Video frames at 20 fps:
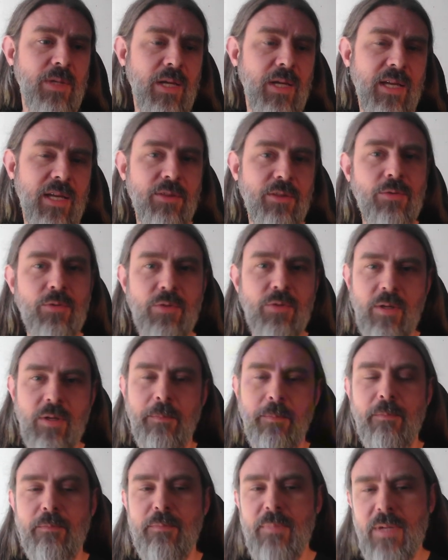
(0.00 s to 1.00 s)
through the
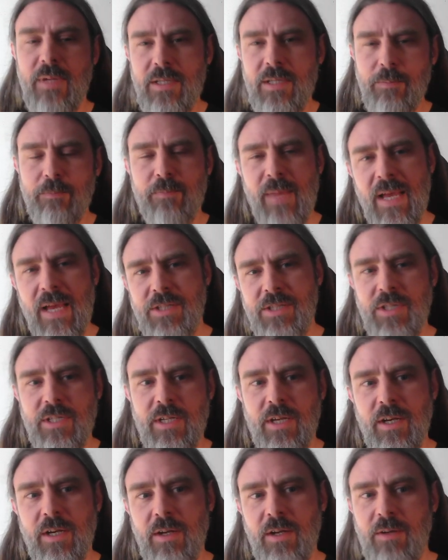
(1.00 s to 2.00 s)
magic
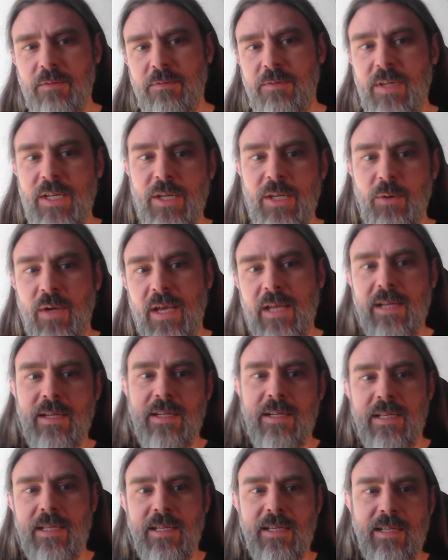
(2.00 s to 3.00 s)
of video
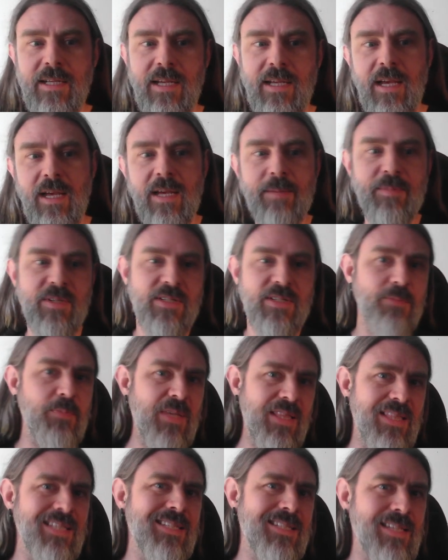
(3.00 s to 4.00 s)
editing, I'm going to
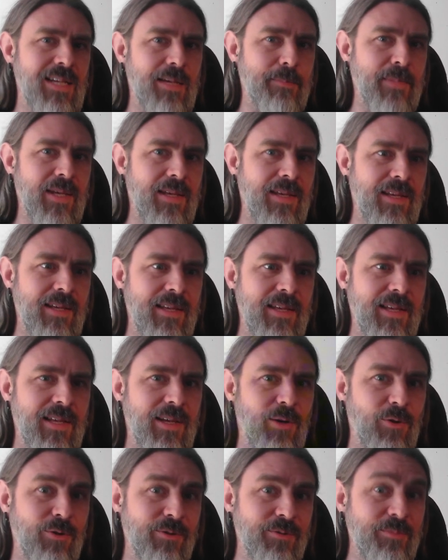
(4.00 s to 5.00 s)
speed this up
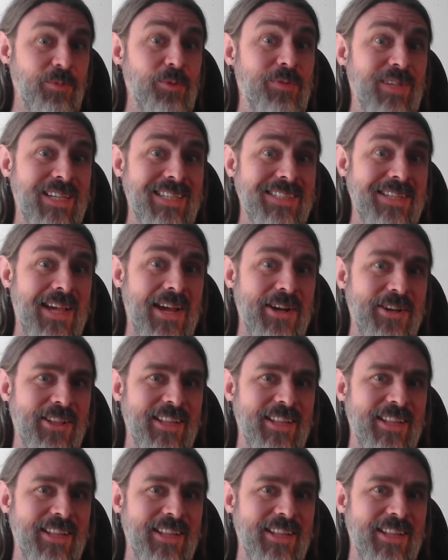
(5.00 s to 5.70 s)
or move it entirely.